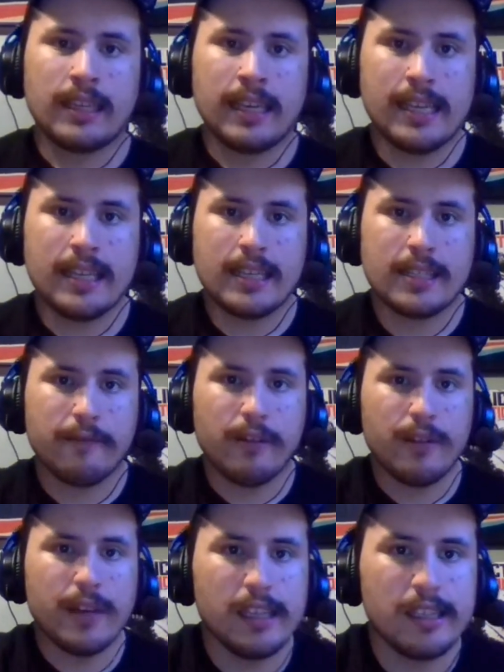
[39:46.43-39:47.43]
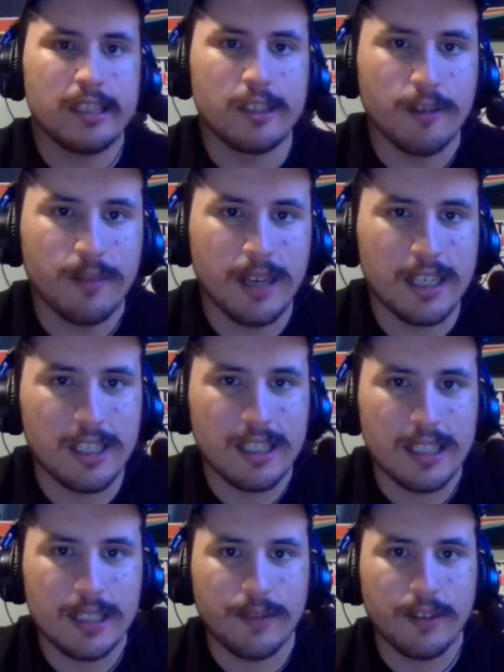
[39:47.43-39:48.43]
He doesn't really do much in
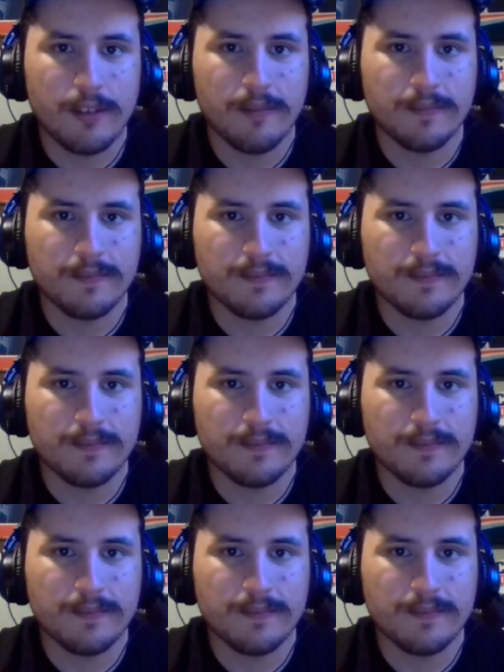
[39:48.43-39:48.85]
this film.